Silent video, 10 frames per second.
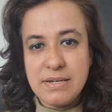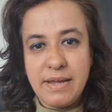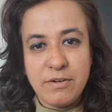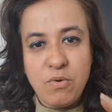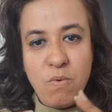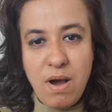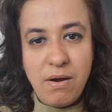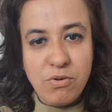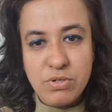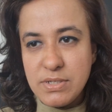And I go
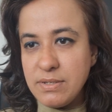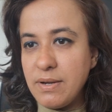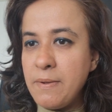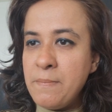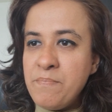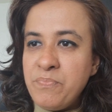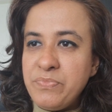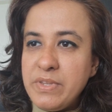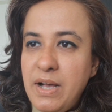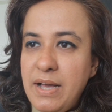out and
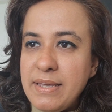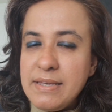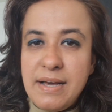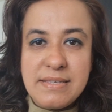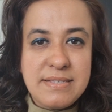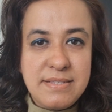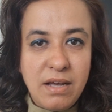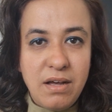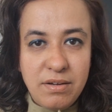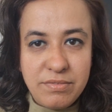I
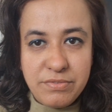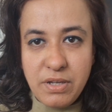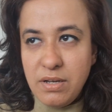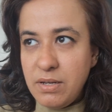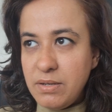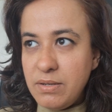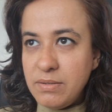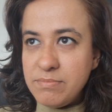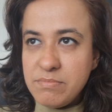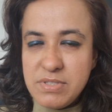serve,
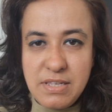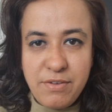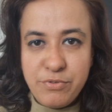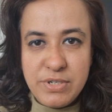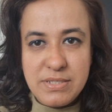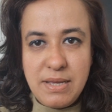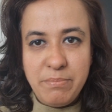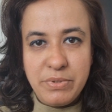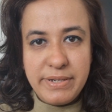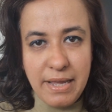say, for
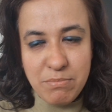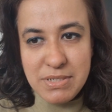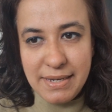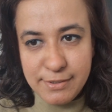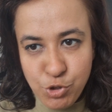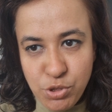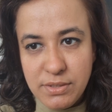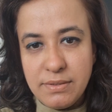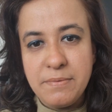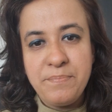example, climate
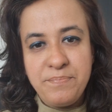action,